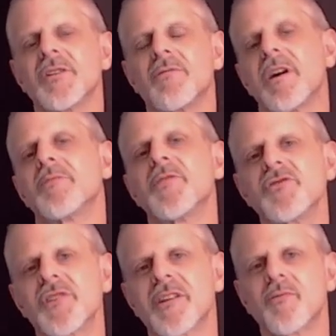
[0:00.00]
Well, in
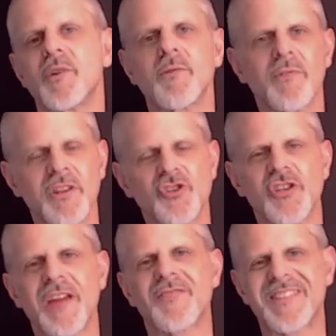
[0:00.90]
music, we really
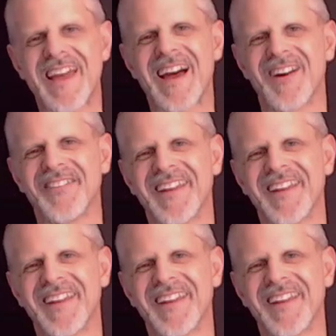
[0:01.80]
shave it down,